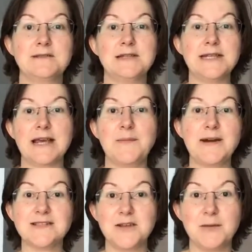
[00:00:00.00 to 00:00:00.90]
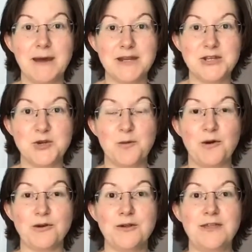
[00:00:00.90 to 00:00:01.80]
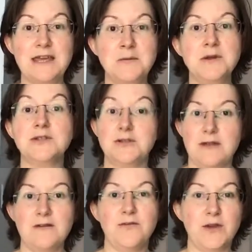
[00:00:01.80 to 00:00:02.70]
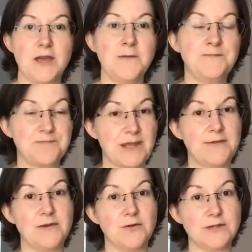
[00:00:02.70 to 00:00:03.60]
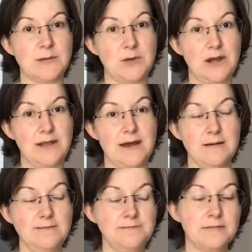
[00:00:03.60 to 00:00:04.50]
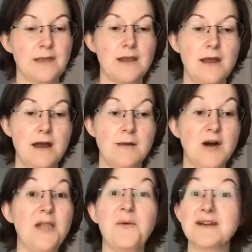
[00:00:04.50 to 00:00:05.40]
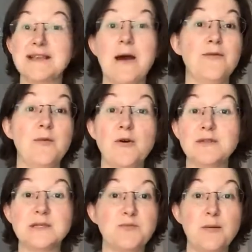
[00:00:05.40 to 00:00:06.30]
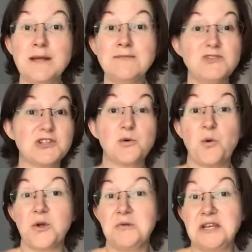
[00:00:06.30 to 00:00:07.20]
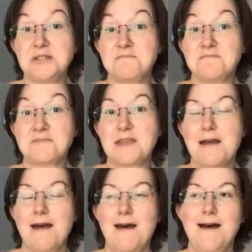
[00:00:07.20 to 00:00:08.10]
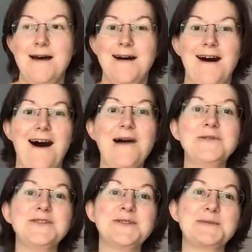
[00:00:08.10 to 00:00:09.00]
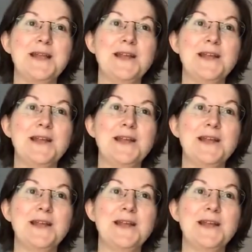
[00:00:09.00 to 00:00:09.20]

the tech person who manages your blog theme to do that for you, if you've got someone like that. Otherwise, out of the box is probably just all you need. I would just